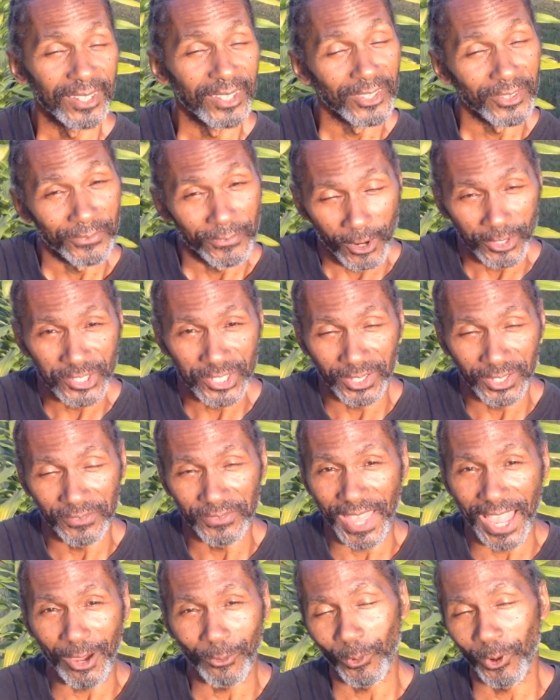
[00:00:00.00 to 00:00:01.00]
the function of
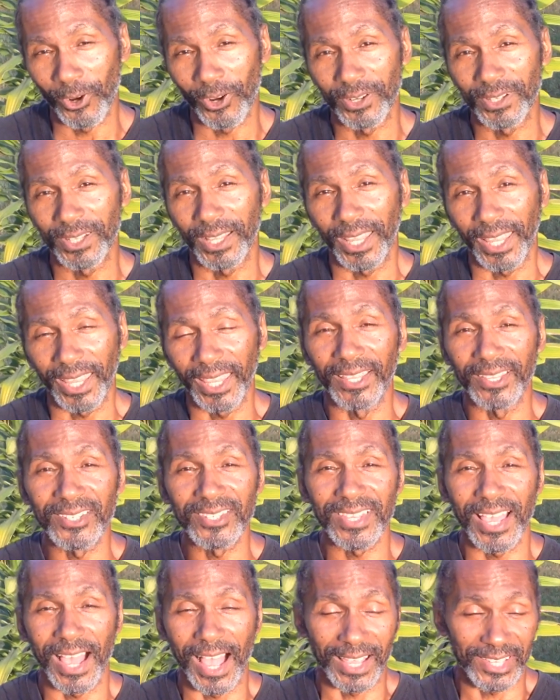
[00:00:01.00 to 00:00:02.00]
that word
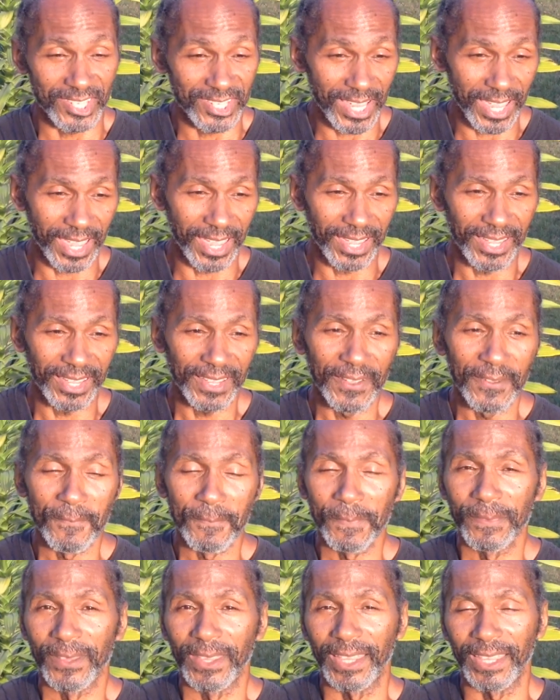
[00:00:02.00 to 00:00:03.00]
is, aseh,
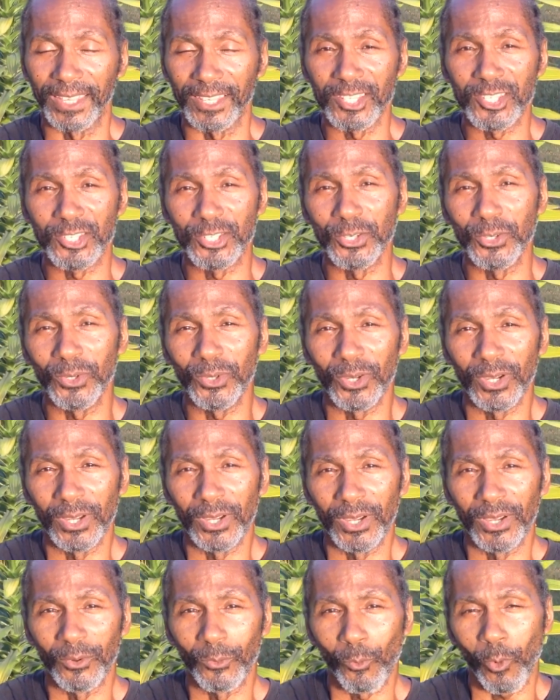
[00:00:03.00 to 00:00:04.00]
is to
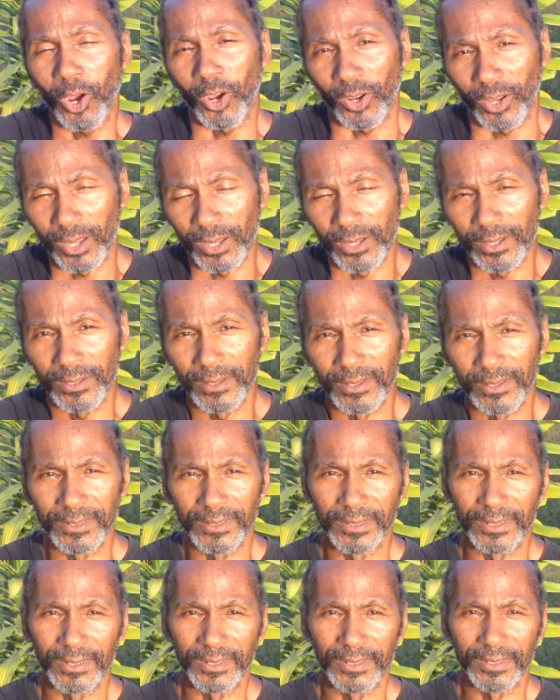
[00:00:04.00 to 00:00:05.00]
work,
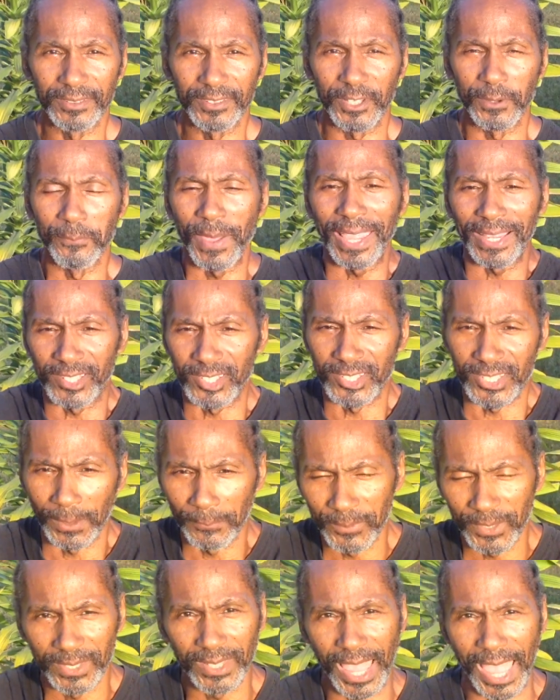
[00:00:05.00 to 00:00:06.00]
to make
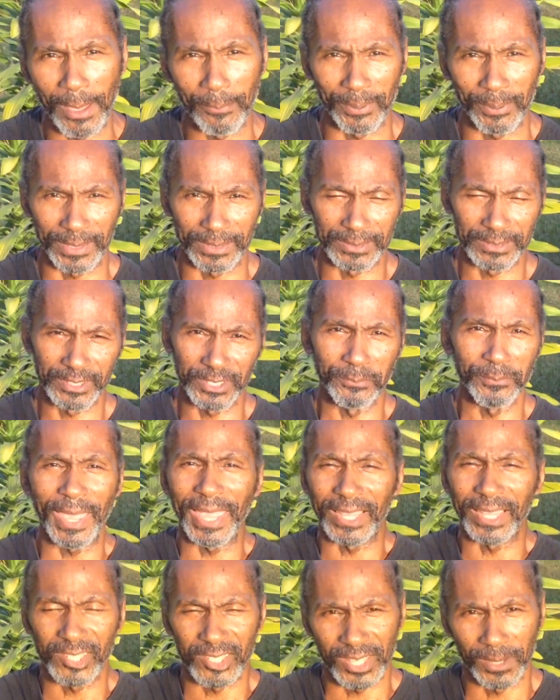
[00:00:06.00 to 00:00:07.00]
something happen, to
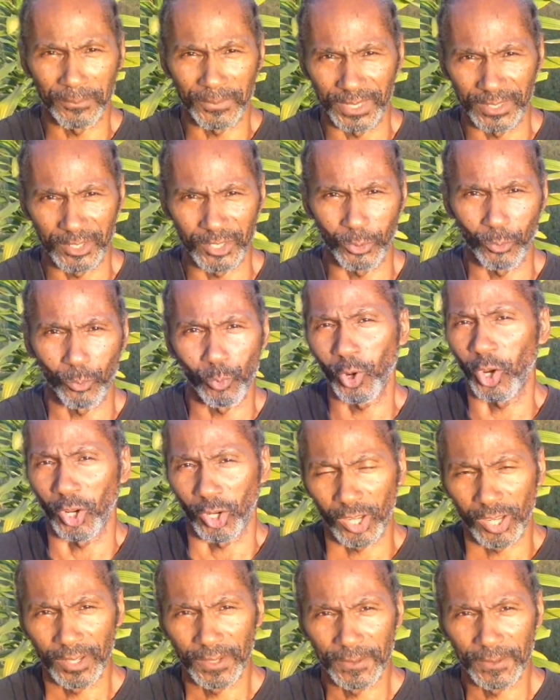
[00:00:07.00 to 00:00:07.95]
make something, to work,